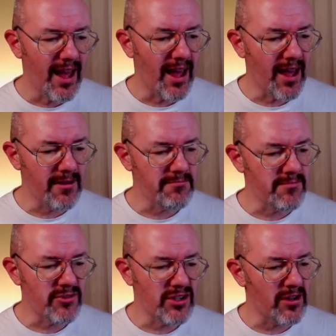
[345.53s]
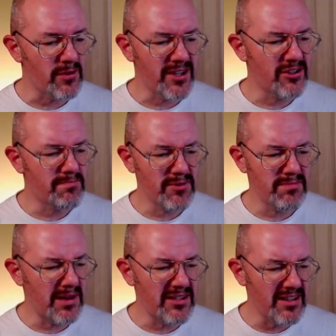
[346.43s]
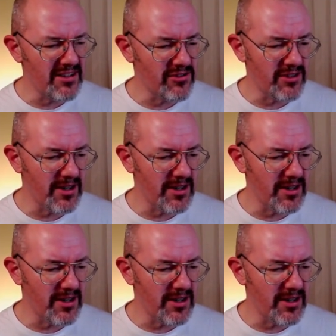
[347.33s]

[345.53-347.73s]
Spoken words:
So it's basically just